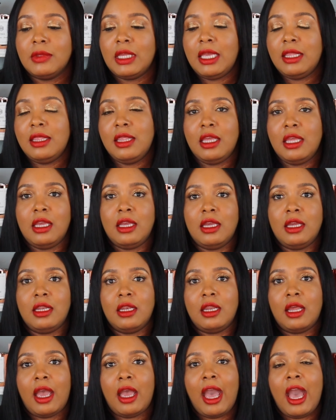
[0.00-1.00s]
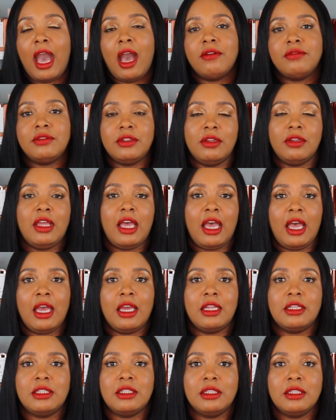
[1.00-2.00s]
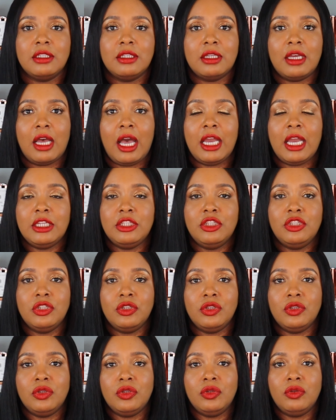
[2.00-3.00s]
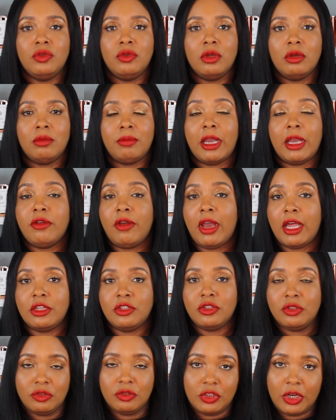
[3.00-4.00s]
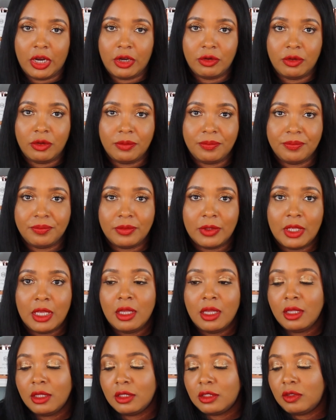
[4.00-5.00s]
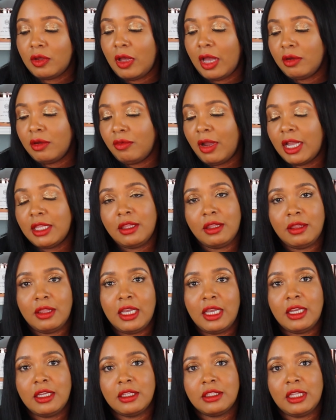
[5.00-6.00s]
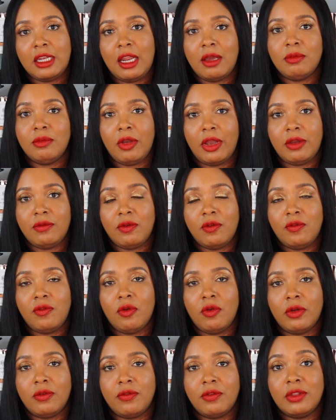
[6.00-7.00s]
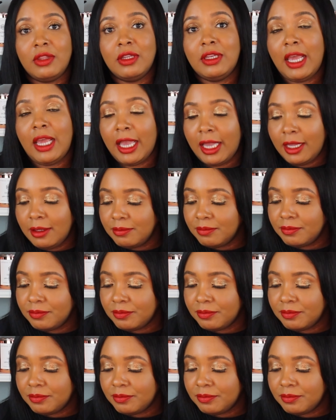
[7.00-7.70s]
And then after that, I do my gratitude journal. So I write the things that I'm grateful for the day.